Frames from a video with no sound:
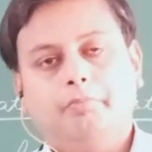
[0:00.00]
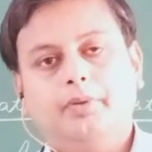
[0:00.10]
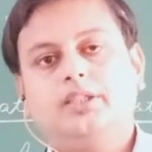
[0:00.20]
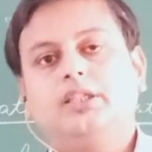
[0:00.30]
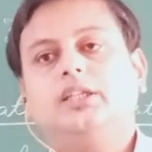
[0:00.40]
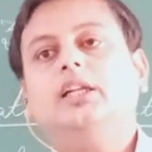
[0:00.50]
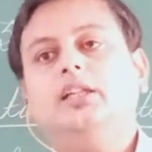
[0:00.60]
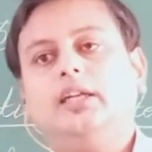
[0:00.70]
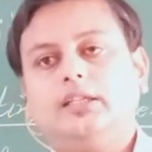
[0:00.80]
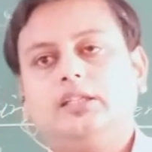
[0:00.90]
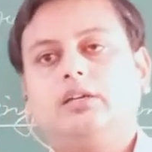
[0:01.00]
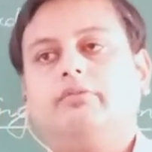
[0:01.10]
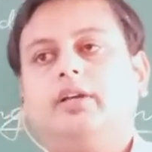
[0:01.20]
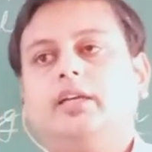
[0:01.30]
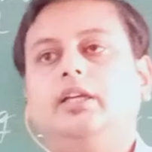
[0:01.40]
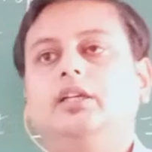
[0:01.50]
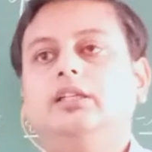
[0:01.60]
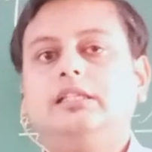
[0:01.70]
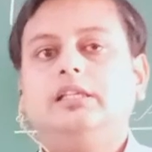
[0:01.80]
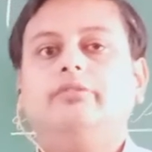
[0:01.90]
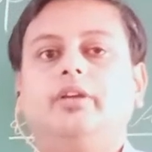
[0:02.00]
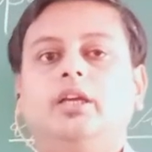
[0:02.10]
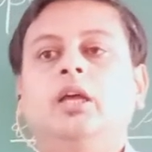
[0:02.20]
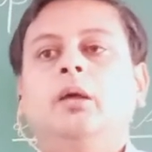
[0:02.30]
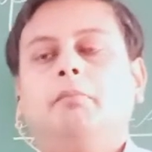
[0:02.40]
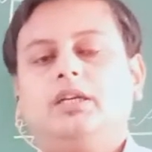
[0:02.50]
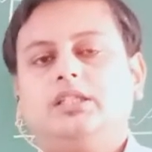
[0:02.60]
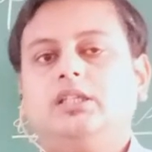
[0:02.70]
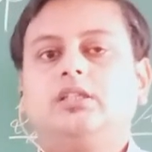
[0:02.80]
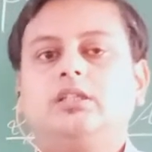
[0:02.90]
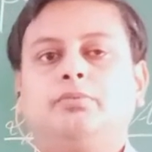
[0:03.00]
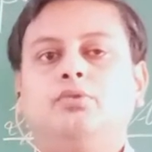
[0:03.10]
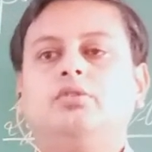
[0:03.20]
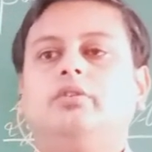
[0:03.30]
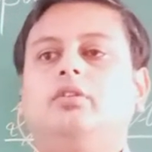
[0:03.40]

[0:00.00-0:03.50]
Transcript: Basically that is a very easy way, but still suppose